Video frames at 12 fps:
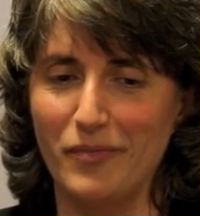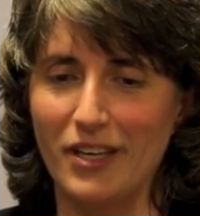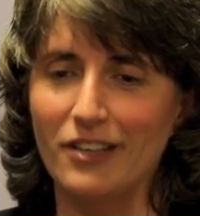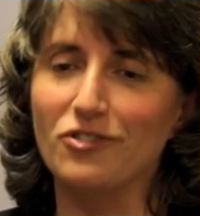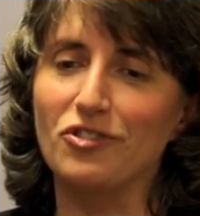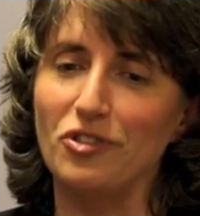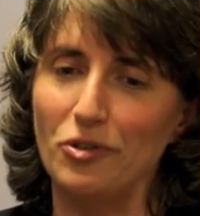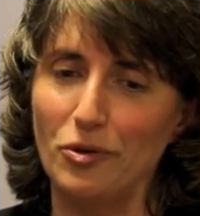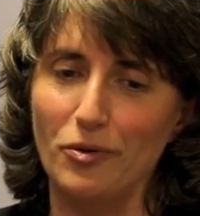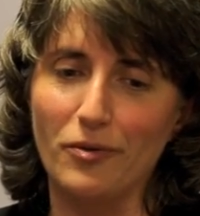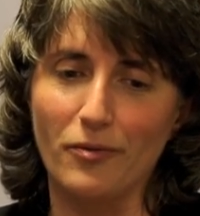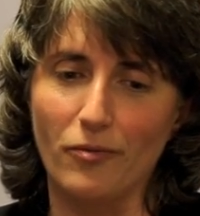
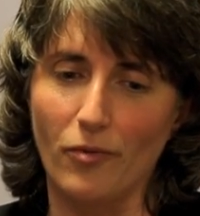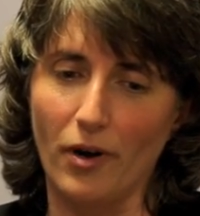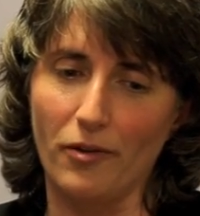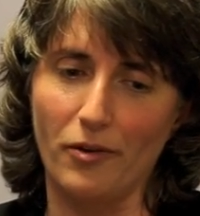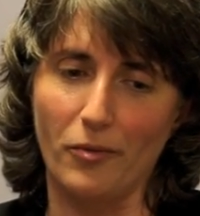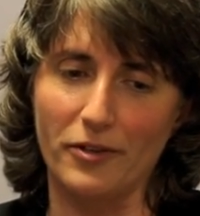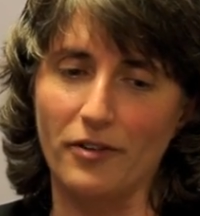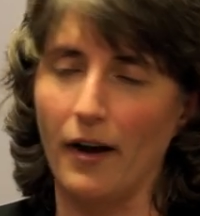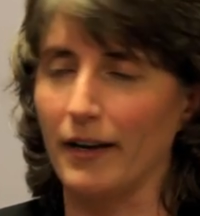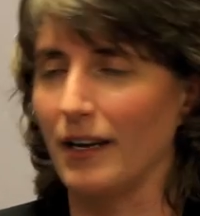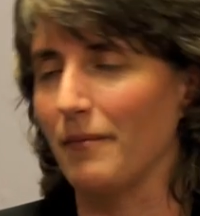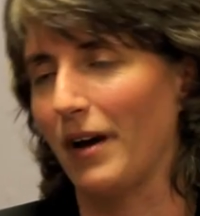issue, whether we're
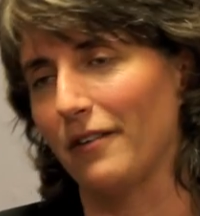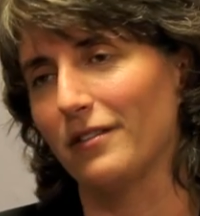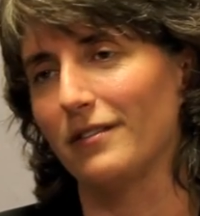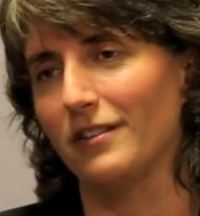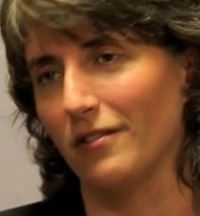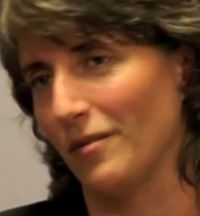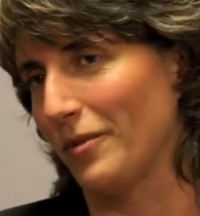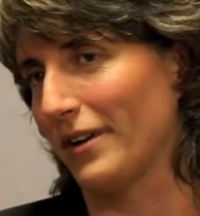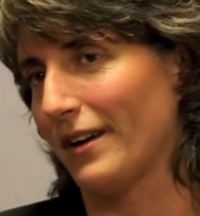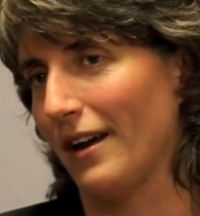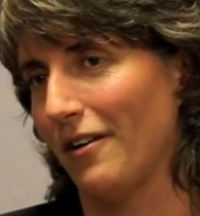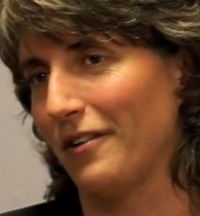talking about
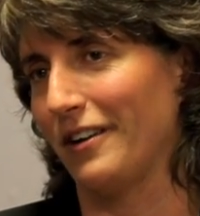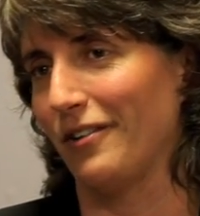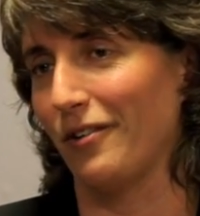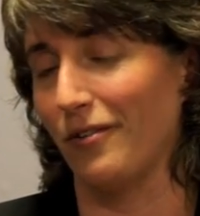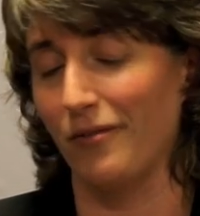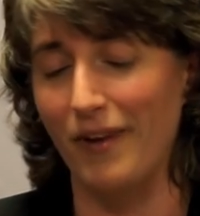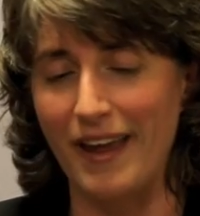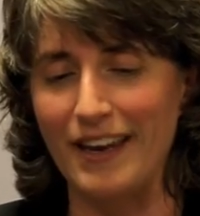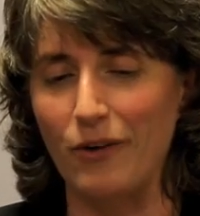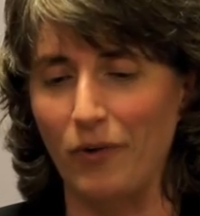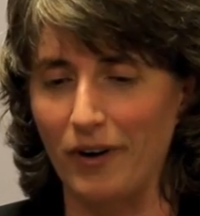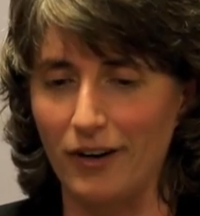Tillamook County or
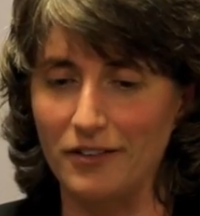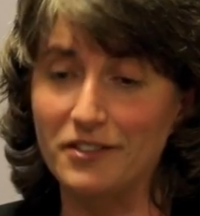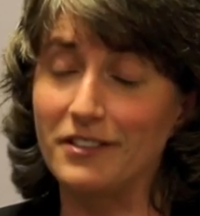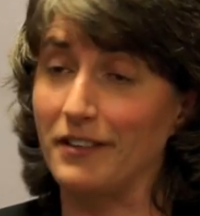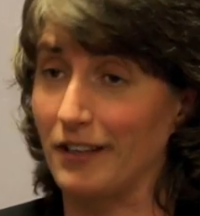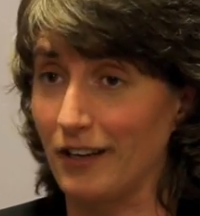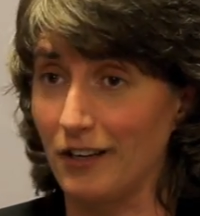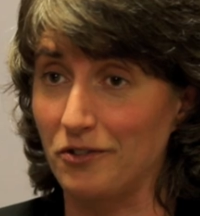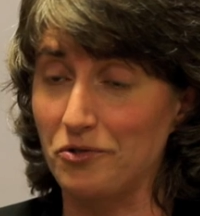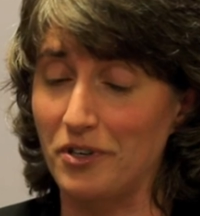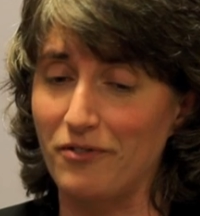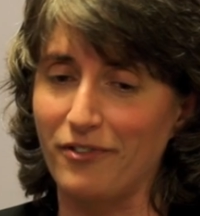anywhere else in the
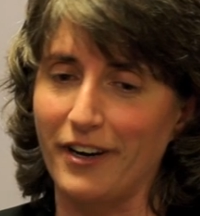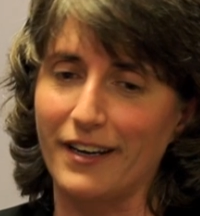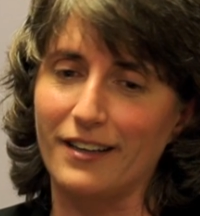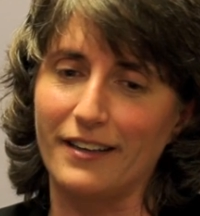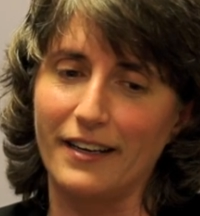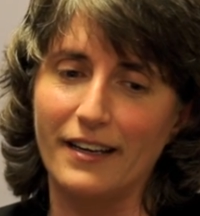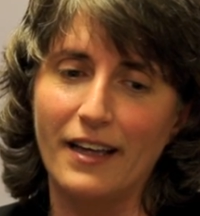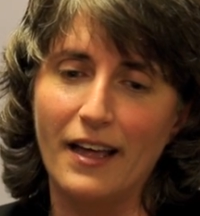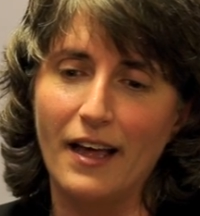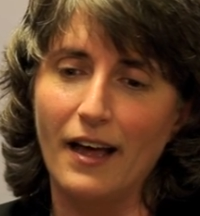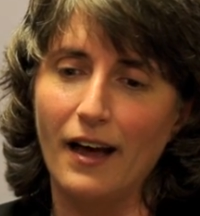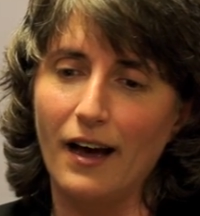country, frankly.
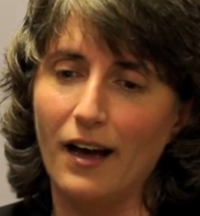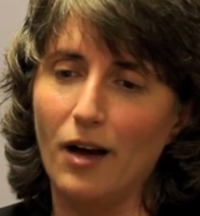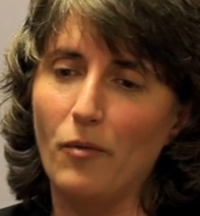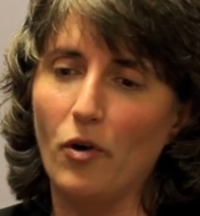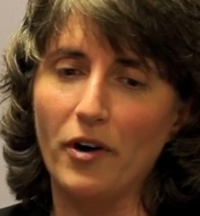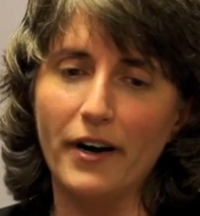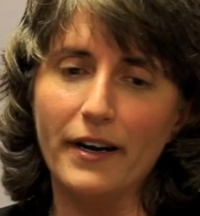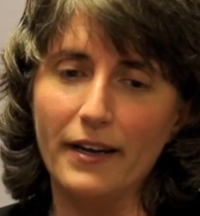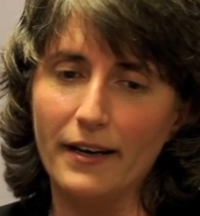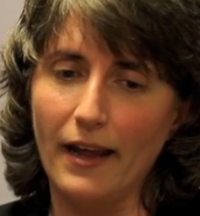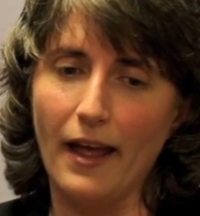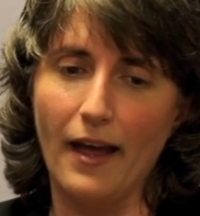
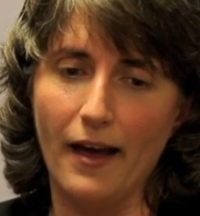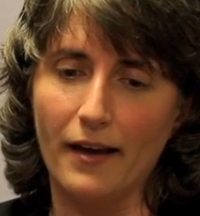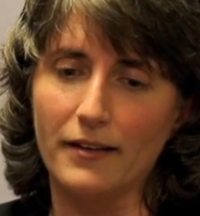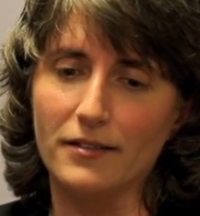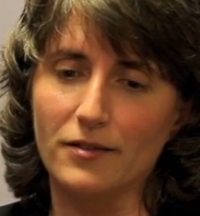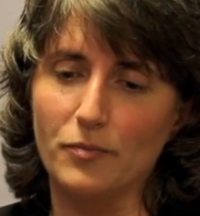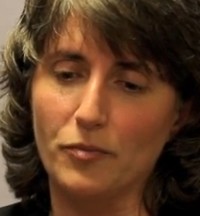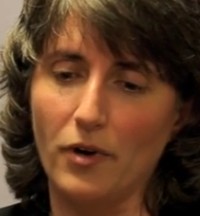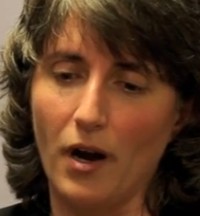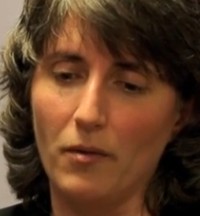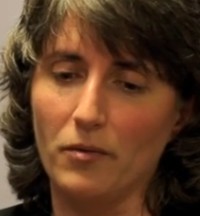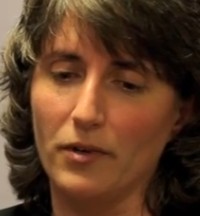Oregon has
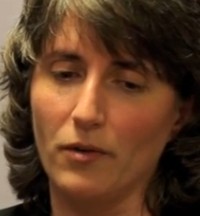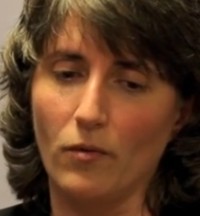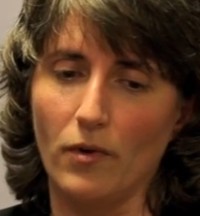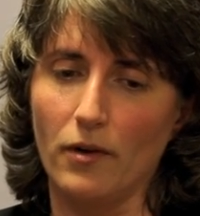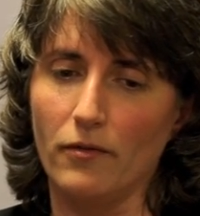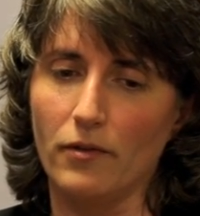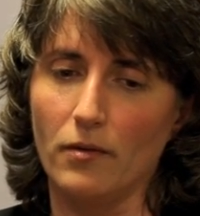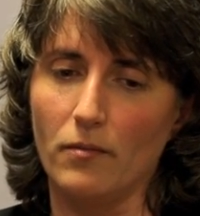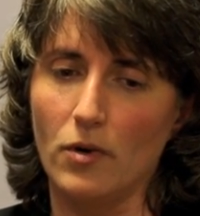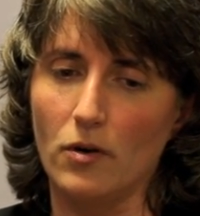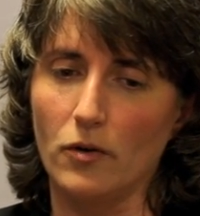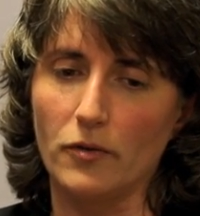probably one of the
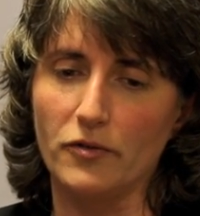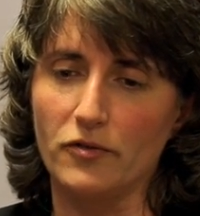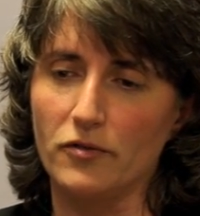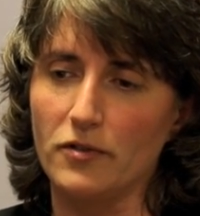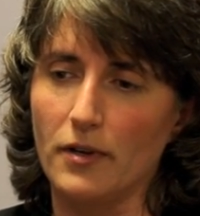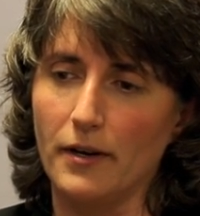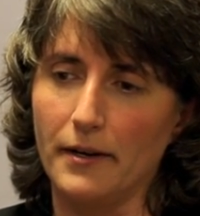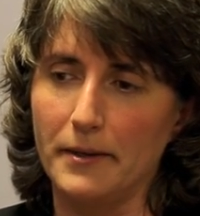most,